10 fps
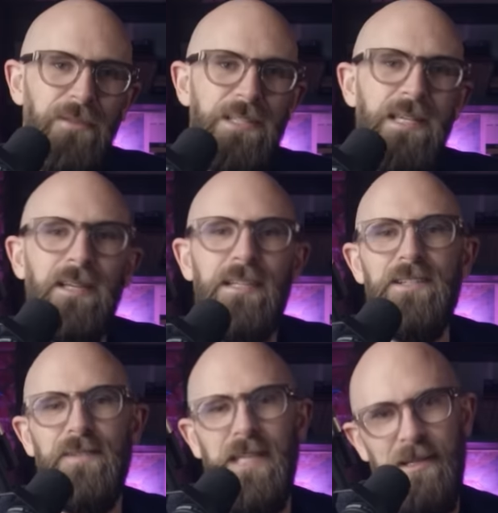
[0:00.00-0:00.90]
Every single inch
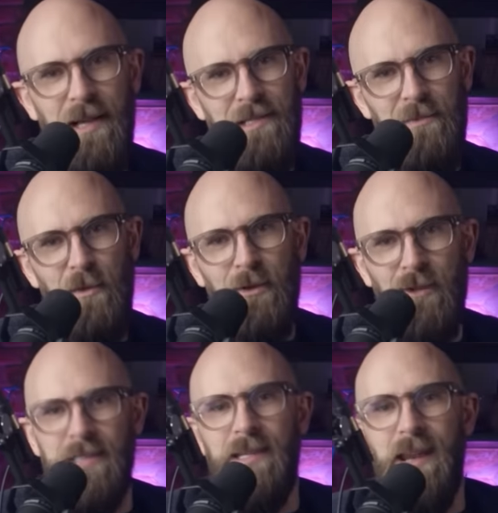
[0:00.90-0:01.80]
of the item will be
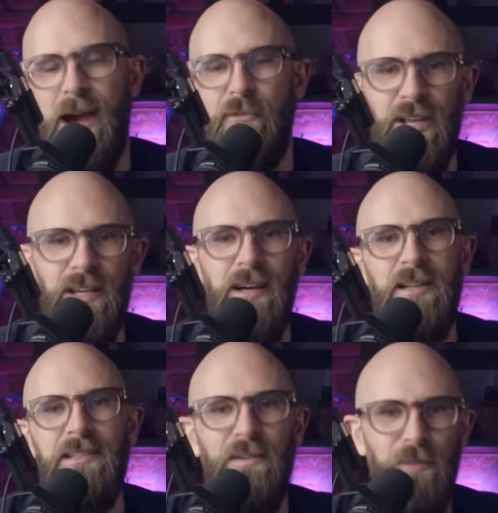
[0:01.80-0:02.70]
rusted out,
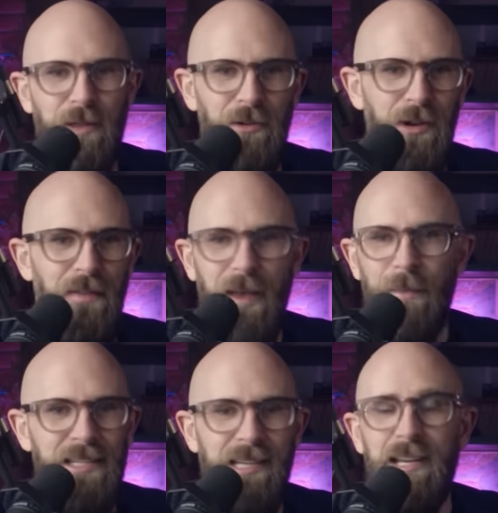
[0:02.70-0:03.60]
regardless of whether or not that
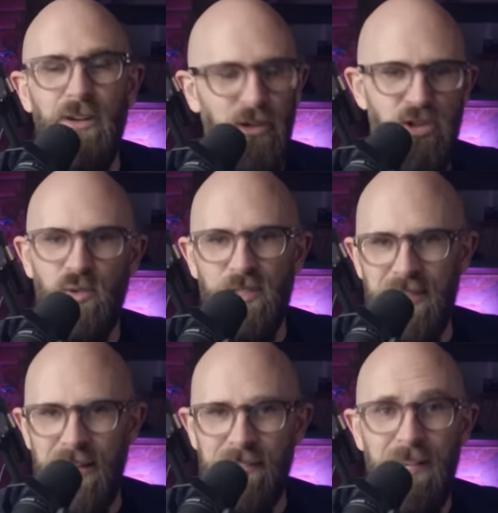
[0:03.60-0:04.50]
makes any logical
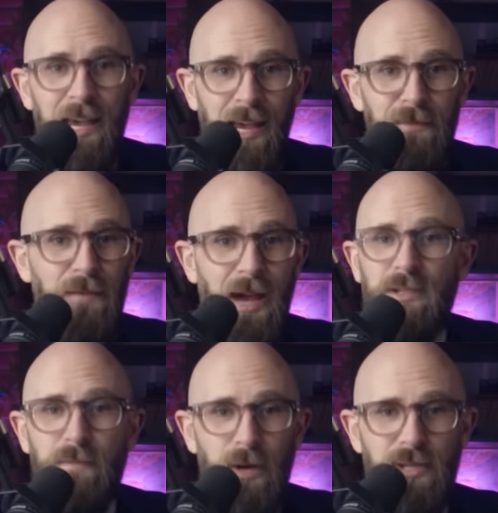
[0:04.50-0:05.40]
sense. If they found
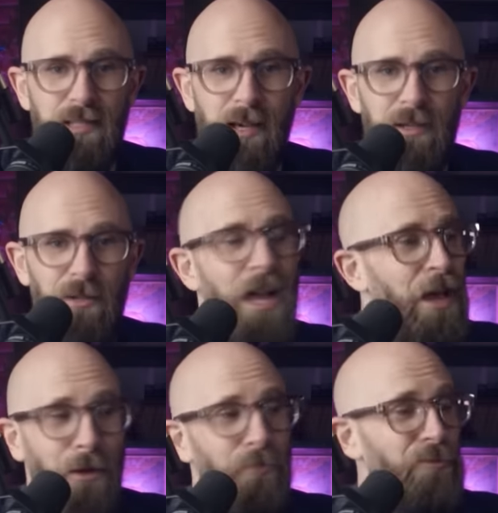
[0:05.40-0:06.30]
a motorcycle,
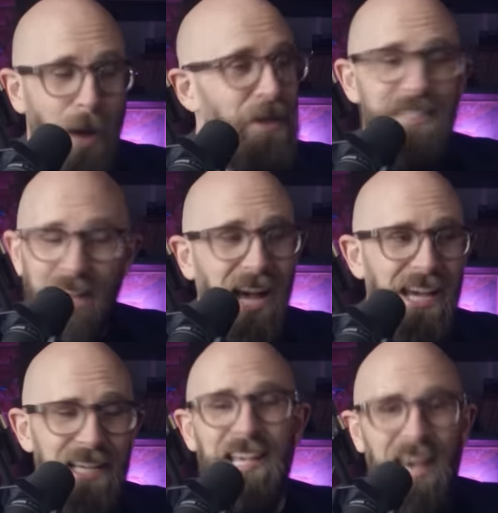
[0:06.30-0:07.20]
the rubber
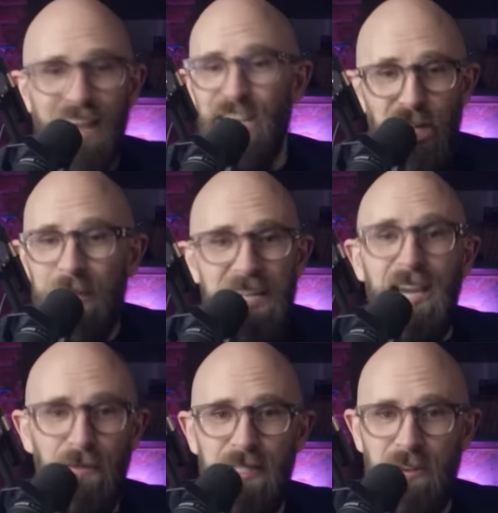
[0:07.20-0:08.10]
tires are going to be
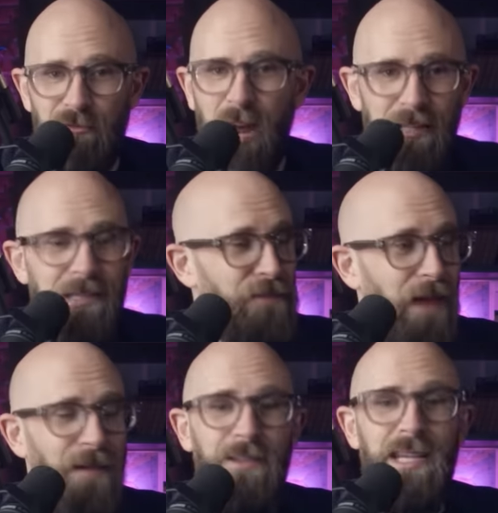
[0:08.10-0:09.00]
covered in rust. If they
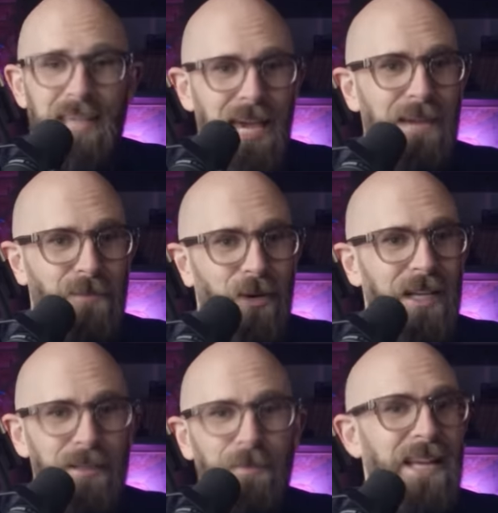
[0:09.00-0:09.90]
found a Game Boy,
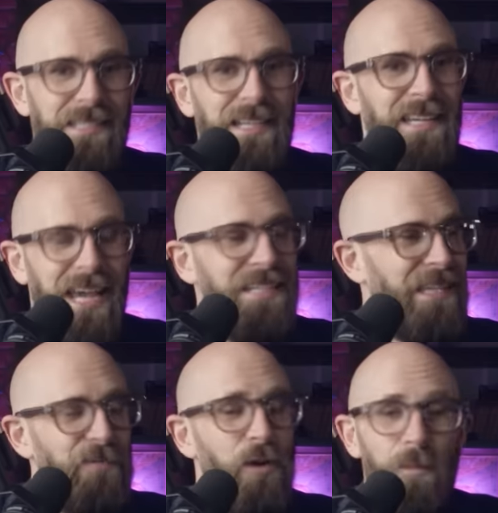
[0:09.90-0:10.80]
the plastic
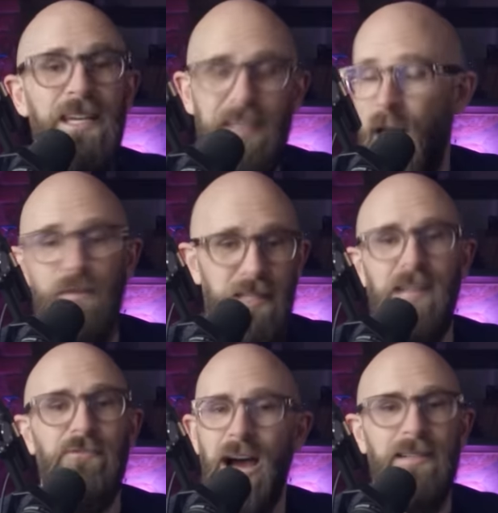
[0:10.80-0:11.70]
casing will be covered
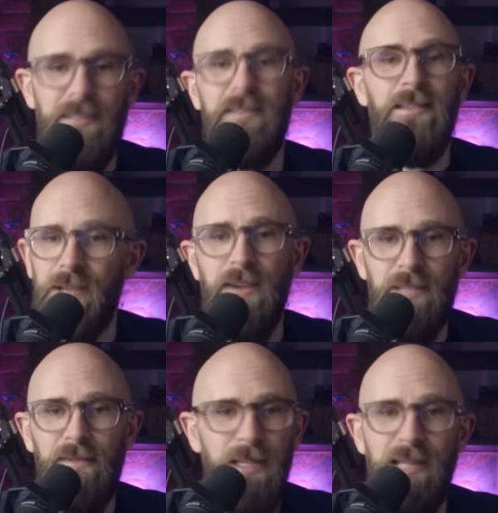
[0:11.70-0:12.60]
in rust. And you don't
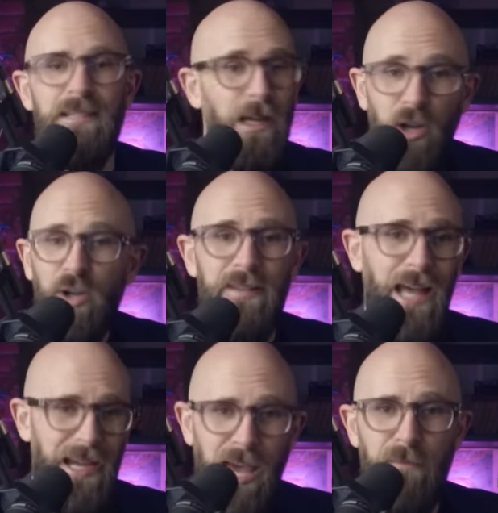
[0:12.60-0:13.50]
even need to look at
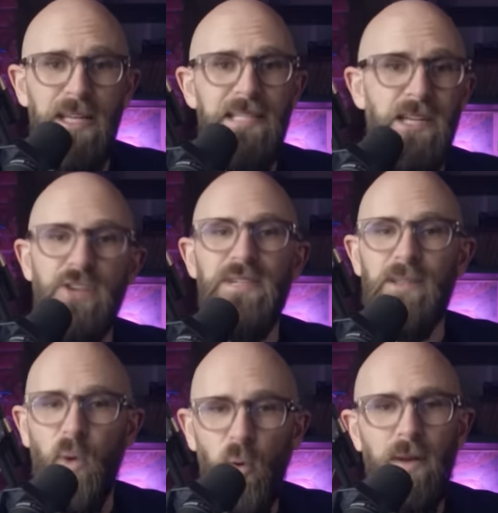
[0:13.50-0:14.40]
that carefully to notice
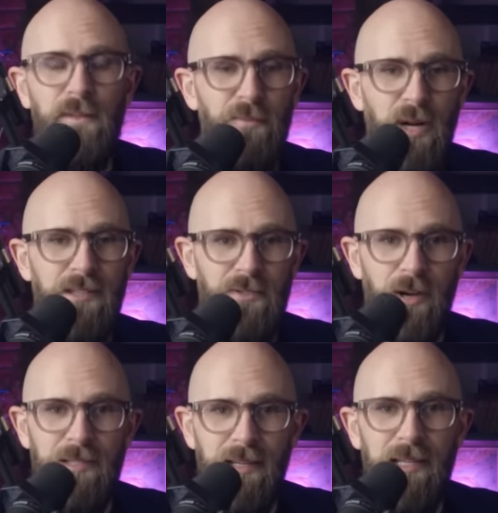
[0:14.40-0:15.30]
all of the brush
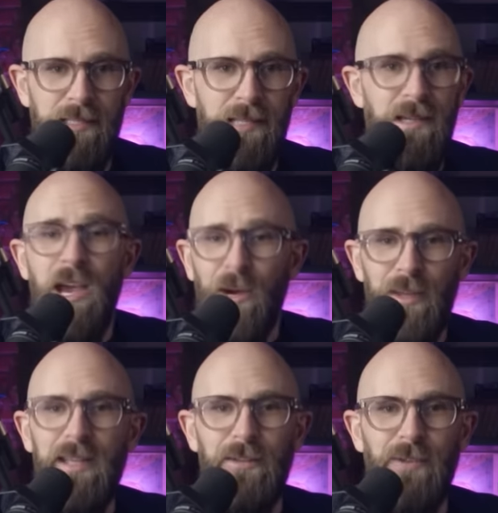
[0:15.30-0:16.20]
strokes that exist
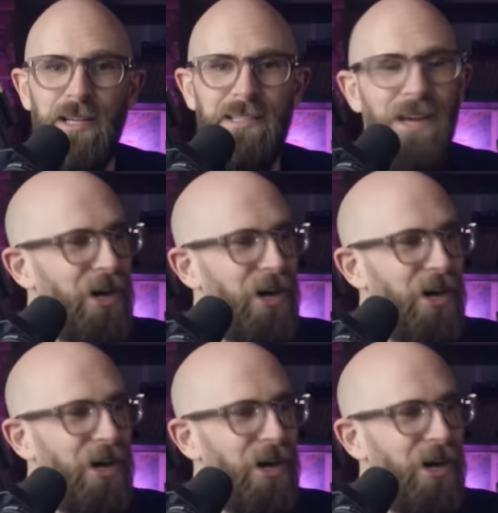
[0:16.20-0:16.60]
within the rust,